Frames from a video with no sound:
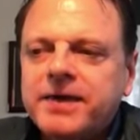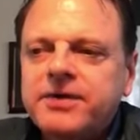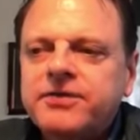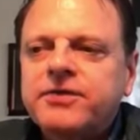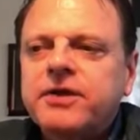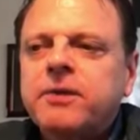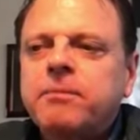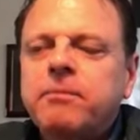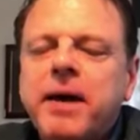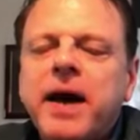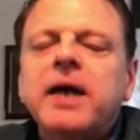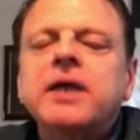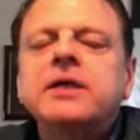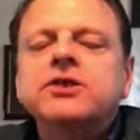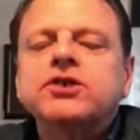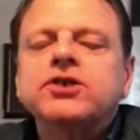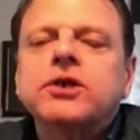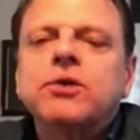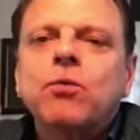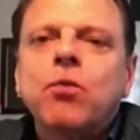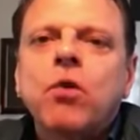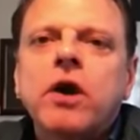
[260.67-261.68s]
He said
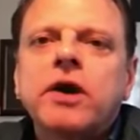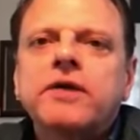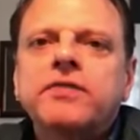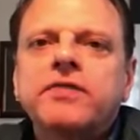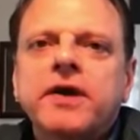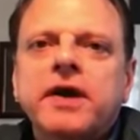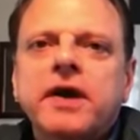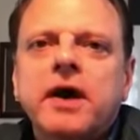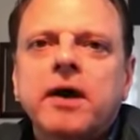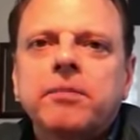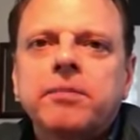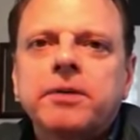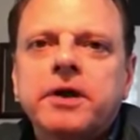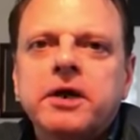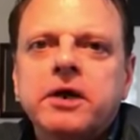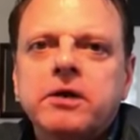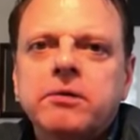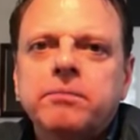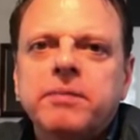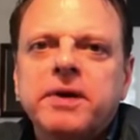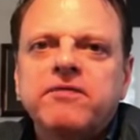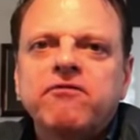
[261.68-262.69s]
Balanchine wanted the
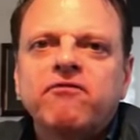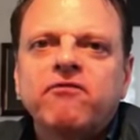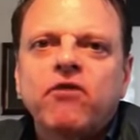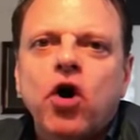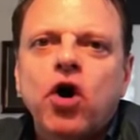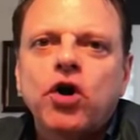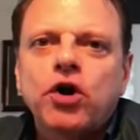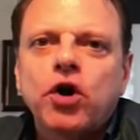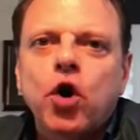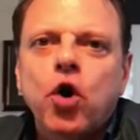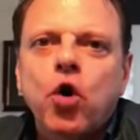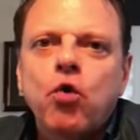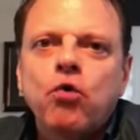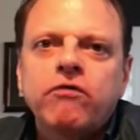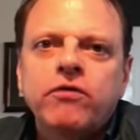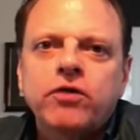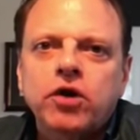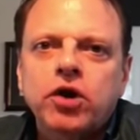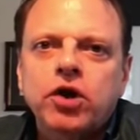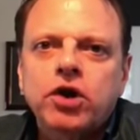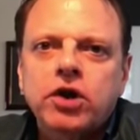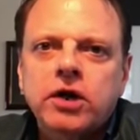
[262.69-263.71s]
company to be fought
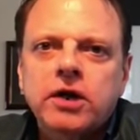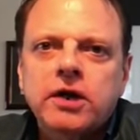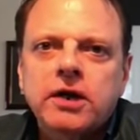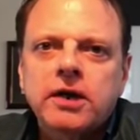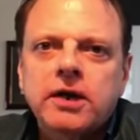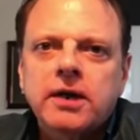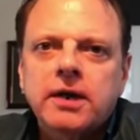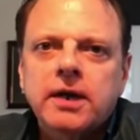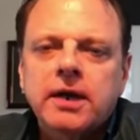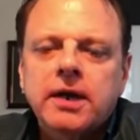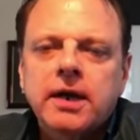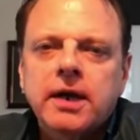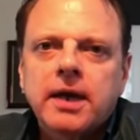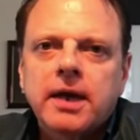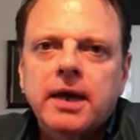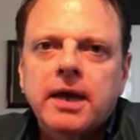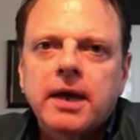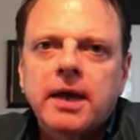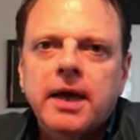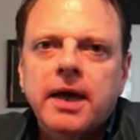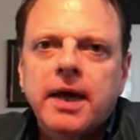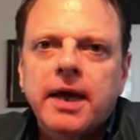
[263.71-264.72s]
over.
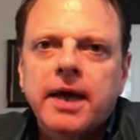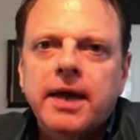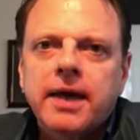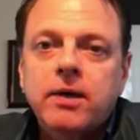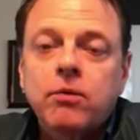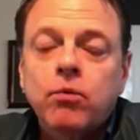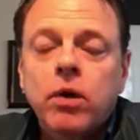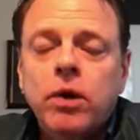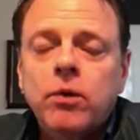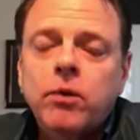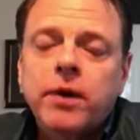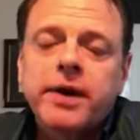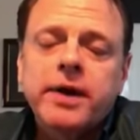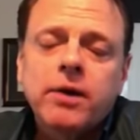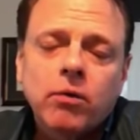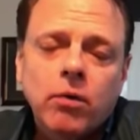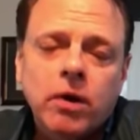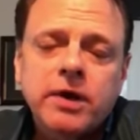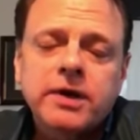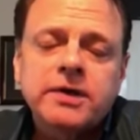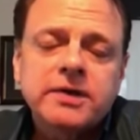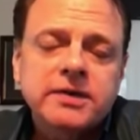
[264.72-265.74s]
In one way,
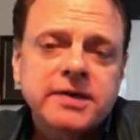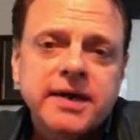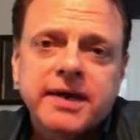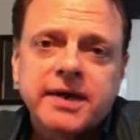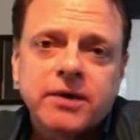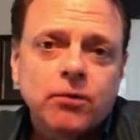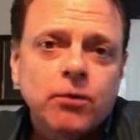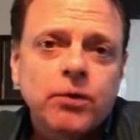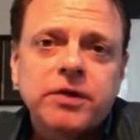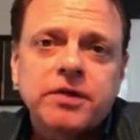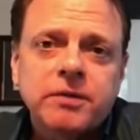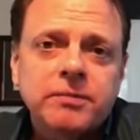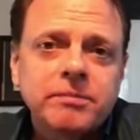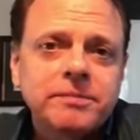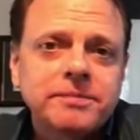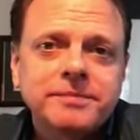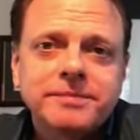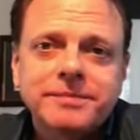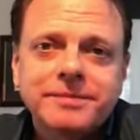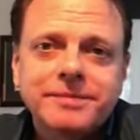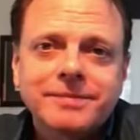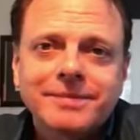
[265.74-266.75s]
he wanted to take it with
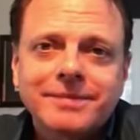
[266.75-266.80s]
him.